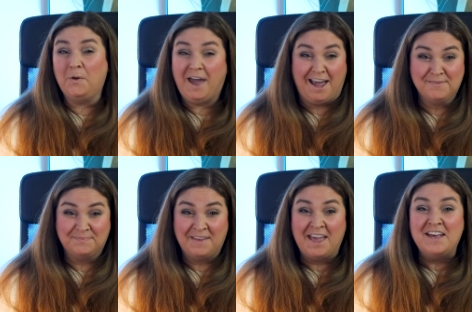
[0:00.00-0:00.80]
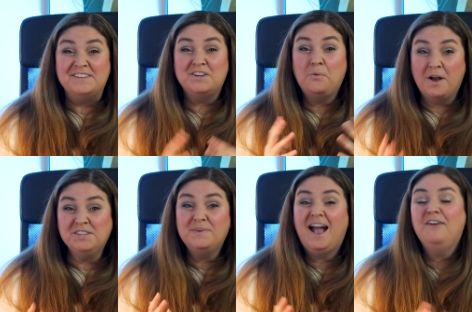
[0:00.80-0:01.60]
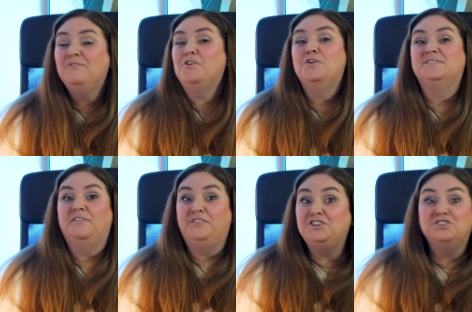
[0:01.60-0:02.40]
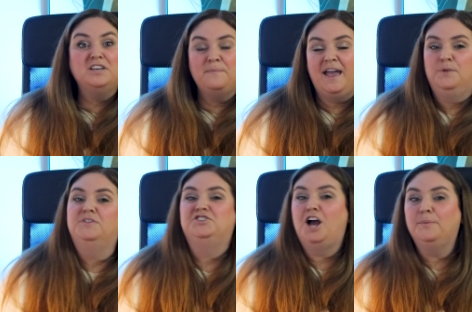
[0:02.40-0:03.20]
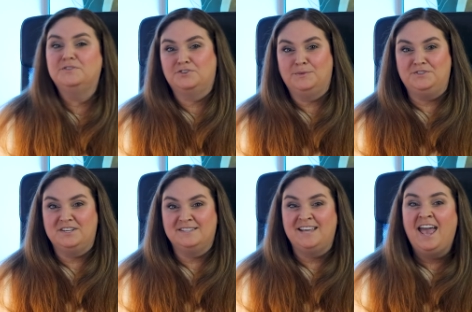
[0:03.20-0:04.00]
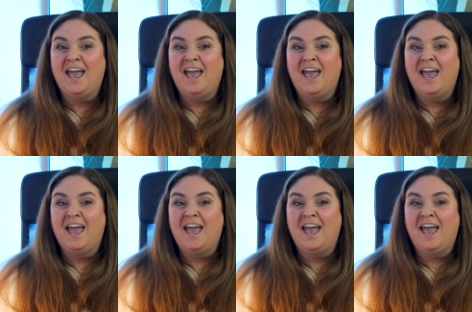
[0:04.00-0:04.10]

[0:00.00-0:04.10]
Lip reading: Okay, so once we have roles officially made with job descriptions